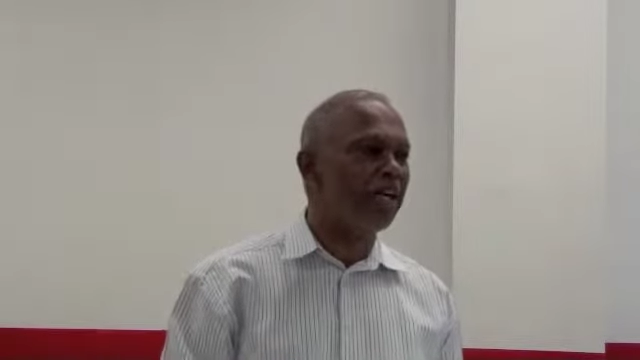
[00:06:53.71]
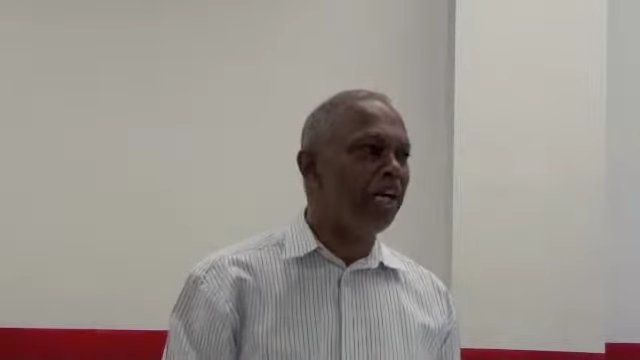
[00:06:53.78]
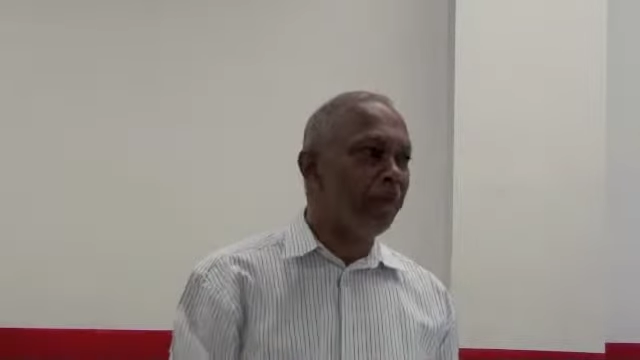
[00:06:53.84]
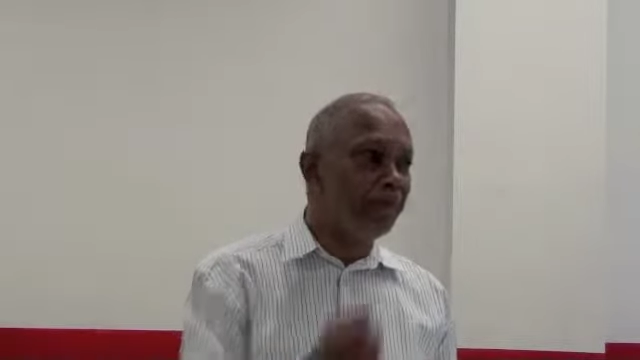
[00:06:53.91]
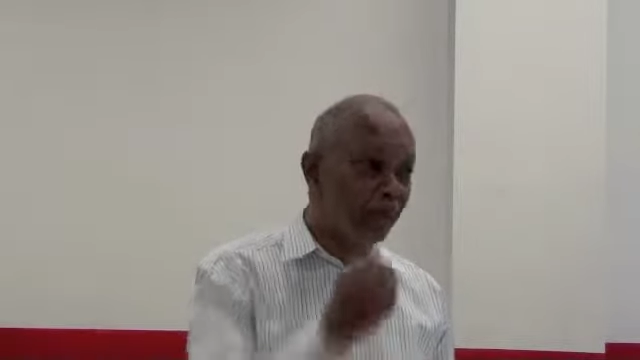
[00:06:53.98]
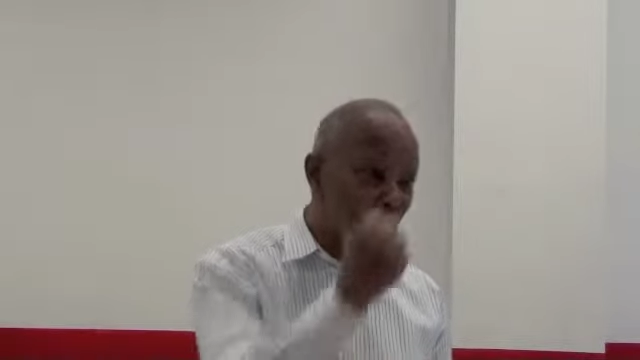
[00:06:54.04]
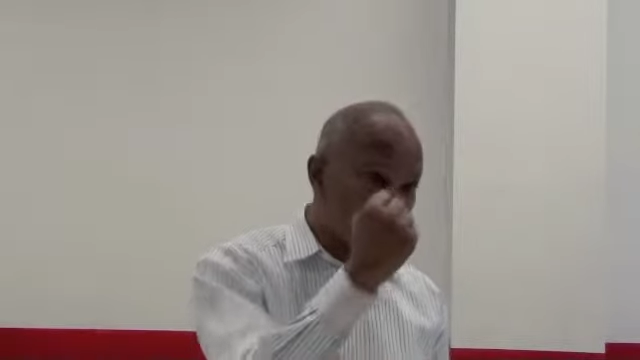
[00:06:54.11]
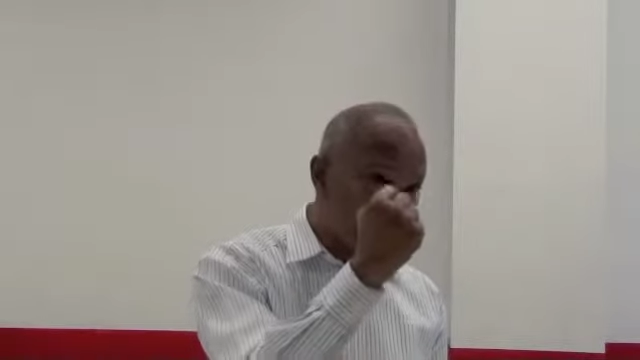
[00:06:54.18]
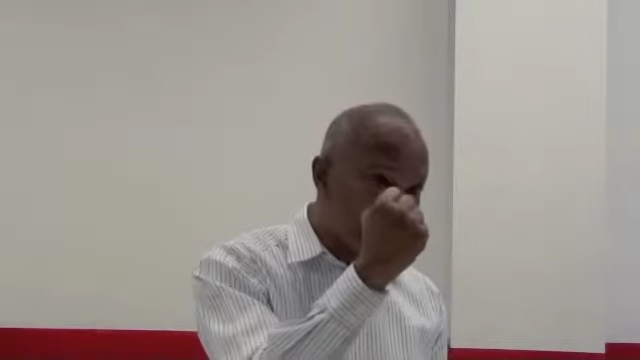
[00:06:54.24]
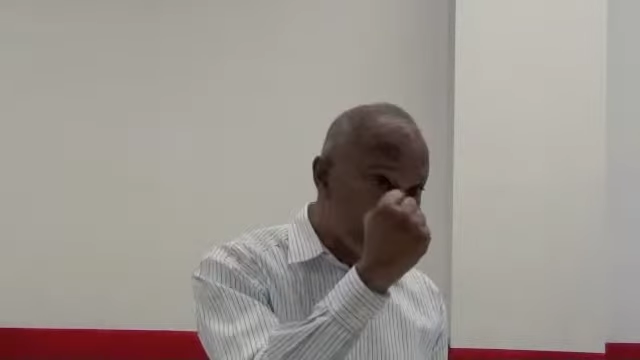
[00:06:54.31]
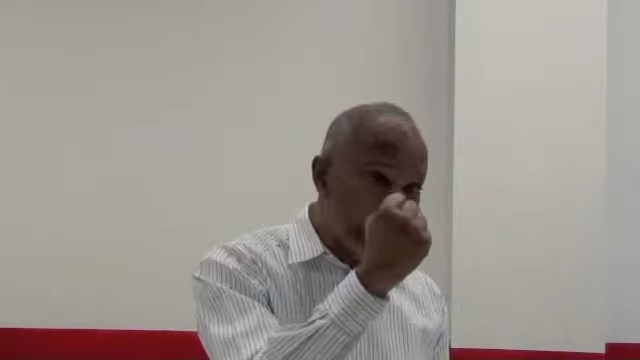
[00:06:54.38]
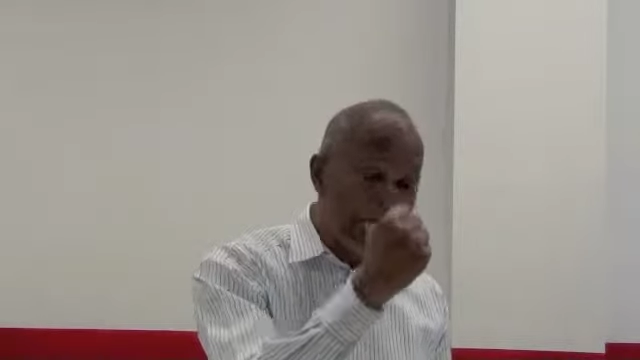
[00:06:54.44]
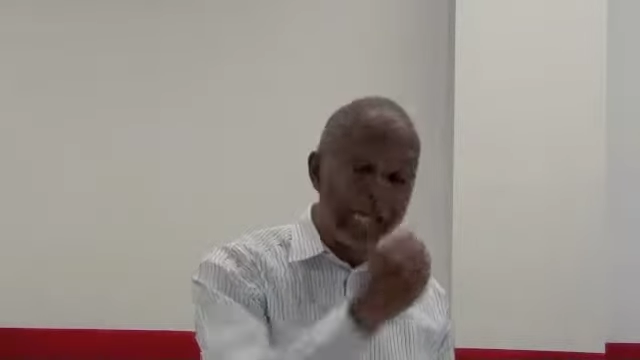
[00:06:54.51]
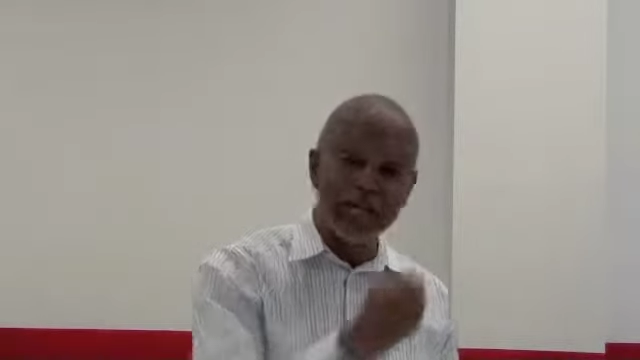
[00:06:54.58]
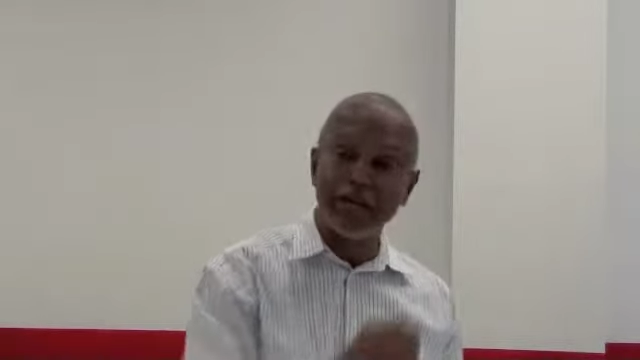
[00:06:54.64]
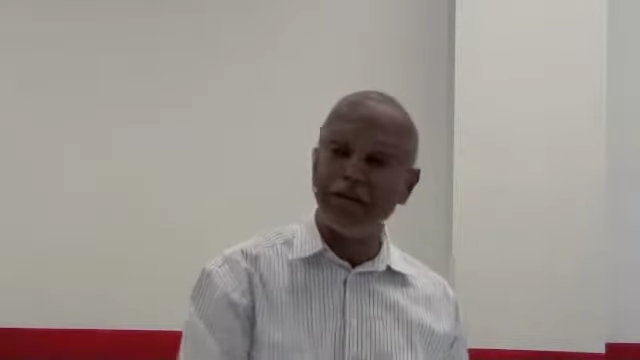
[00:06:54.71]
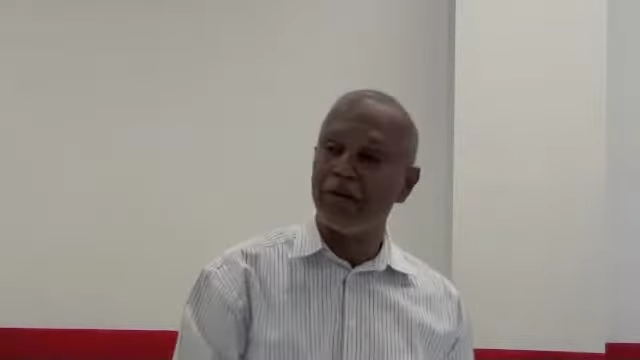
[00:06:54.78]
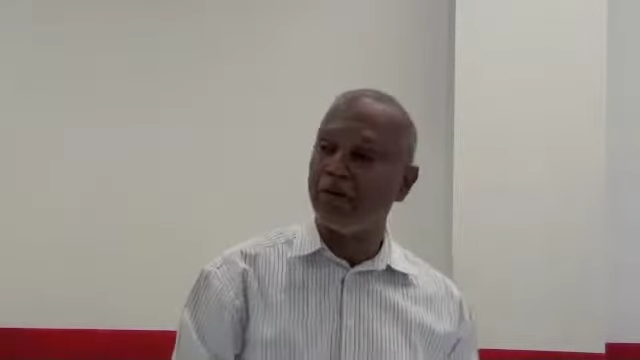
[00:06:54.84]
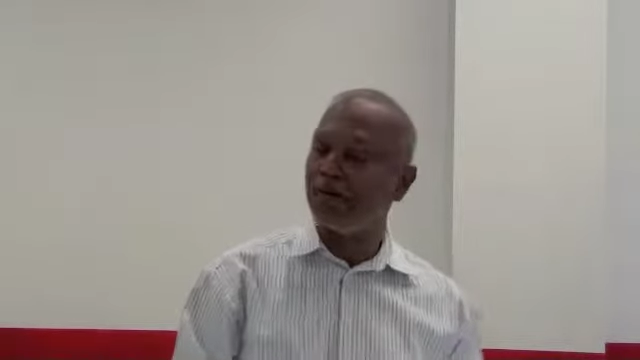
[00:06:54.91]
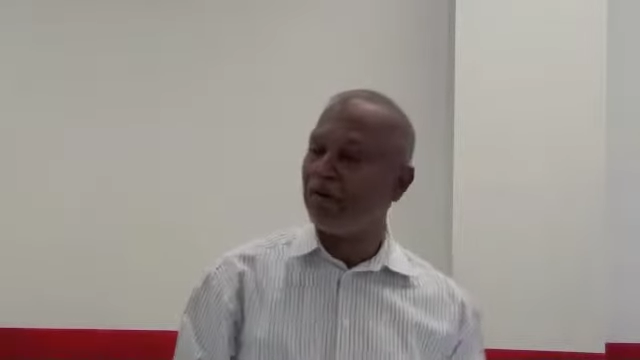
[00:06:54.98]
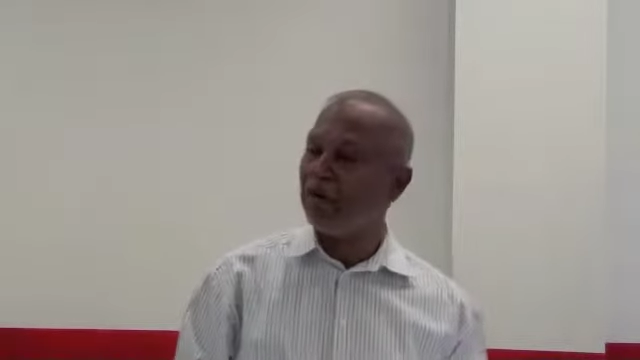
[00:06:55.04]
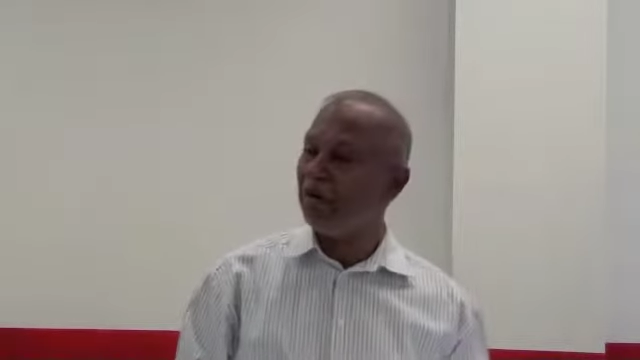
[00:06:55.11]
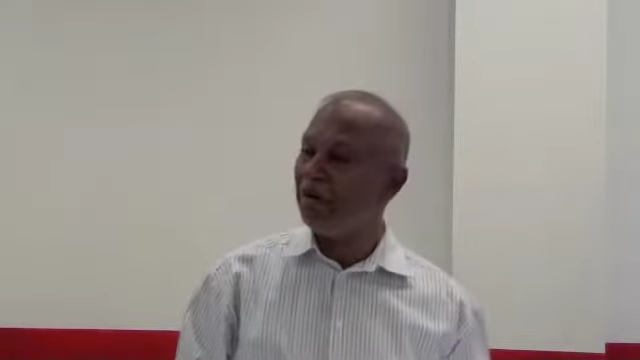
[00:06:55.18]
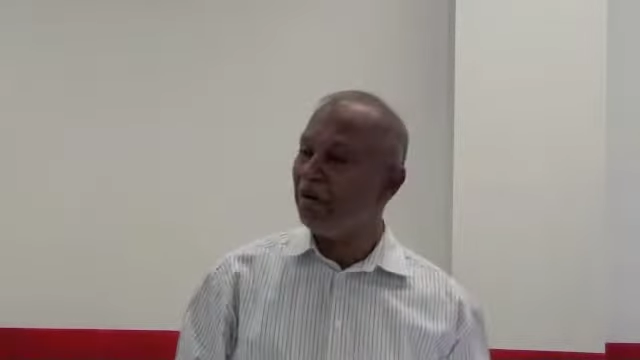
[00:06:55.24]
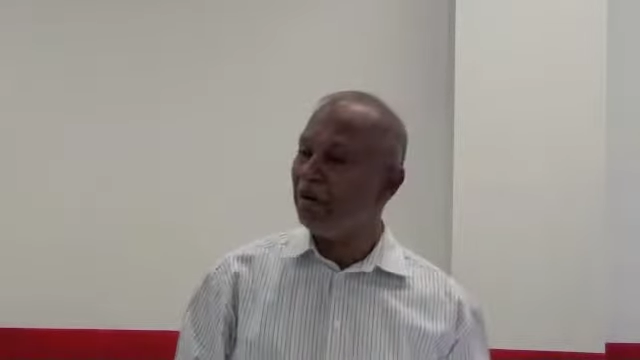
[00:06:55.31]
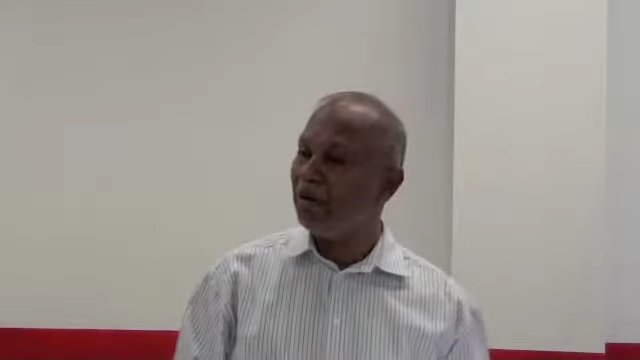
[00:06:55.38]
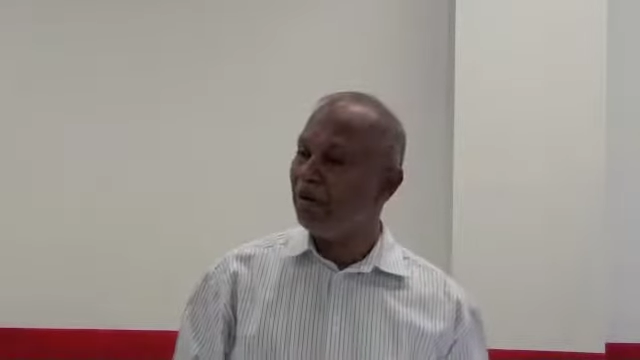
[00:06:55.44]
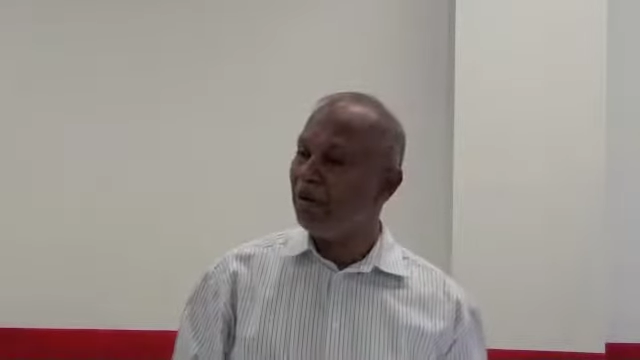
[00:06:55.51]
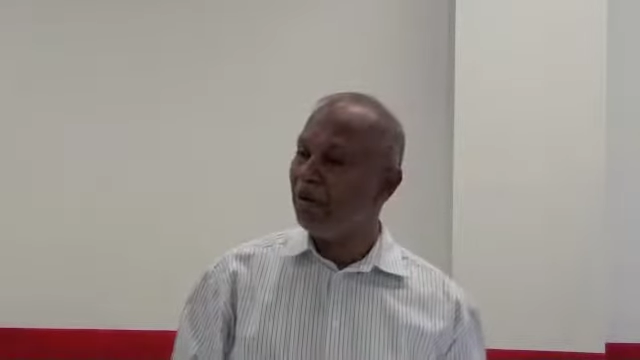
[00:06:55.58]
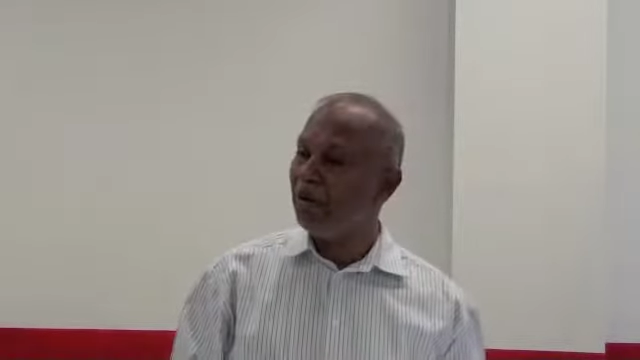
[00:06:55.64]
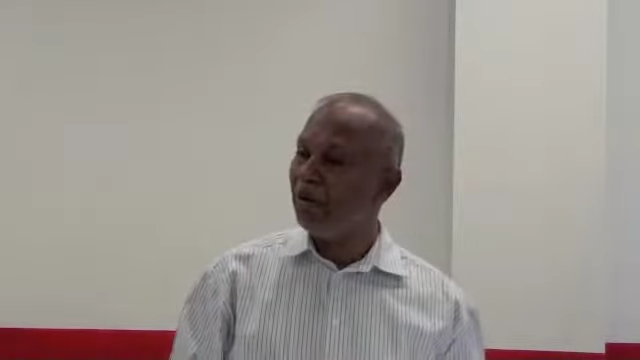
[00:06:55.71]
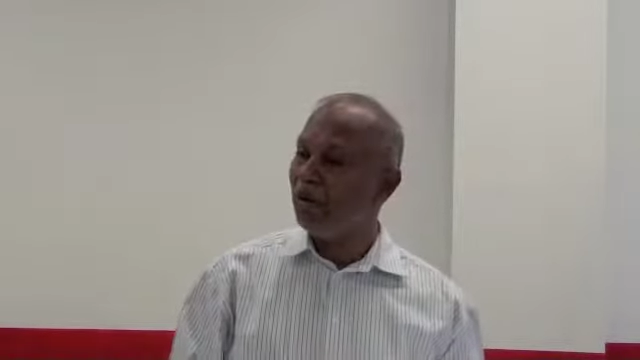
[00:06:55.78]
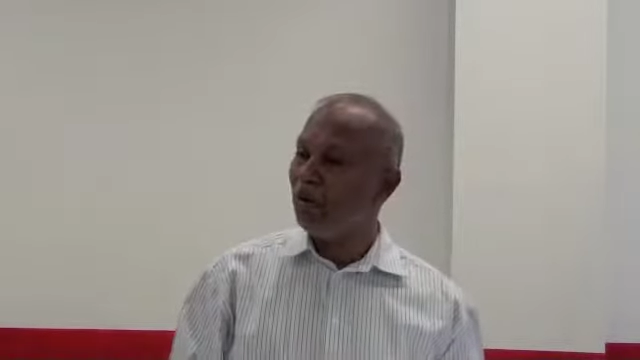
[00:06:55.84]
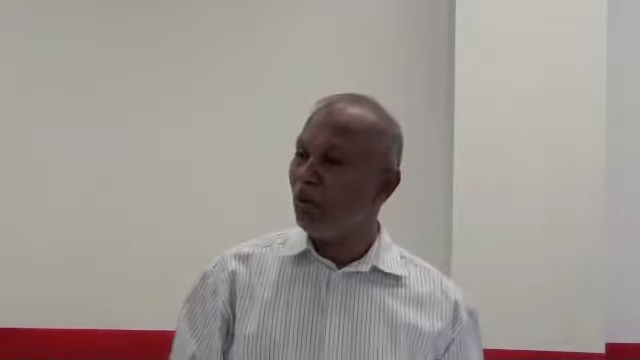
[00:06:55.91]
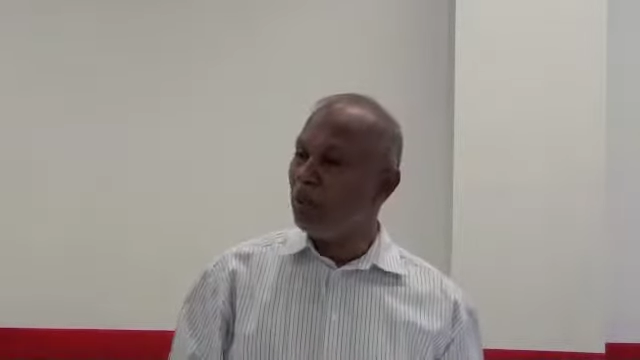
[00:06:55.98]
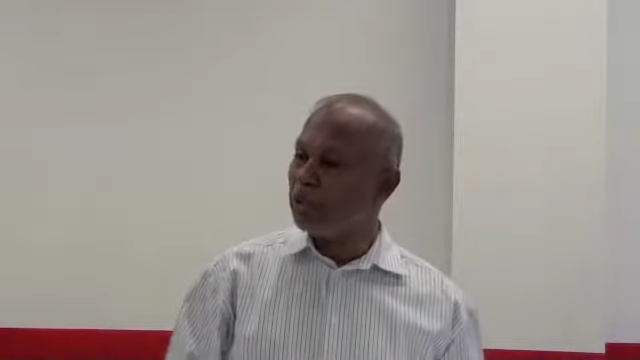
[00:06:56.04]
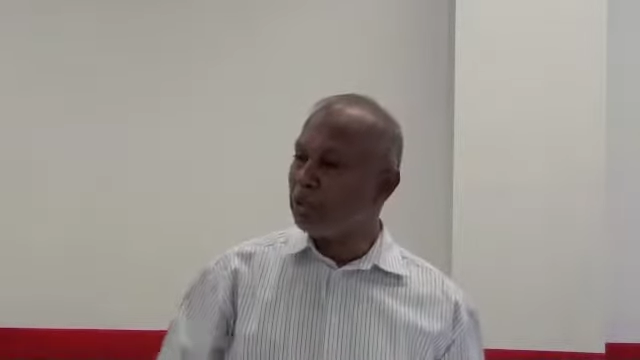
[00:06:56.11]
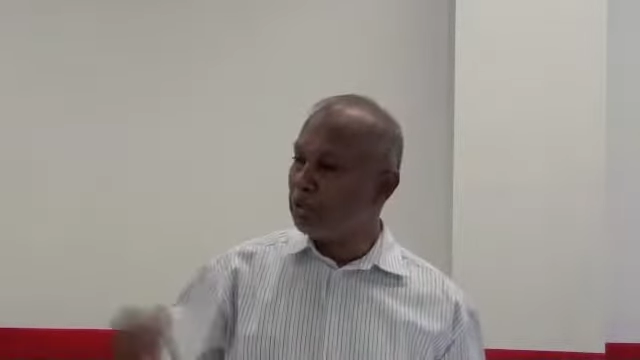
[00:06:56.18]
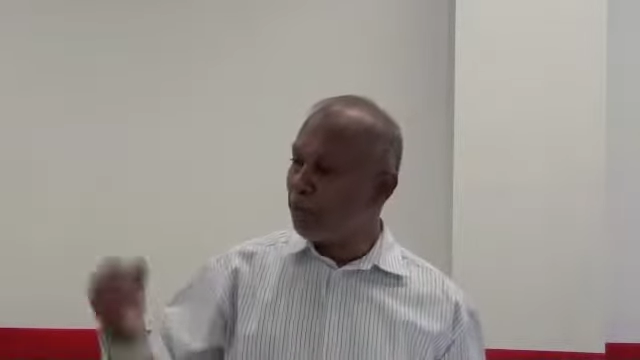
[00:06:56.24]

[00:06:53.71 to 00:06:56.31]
He brought deen, which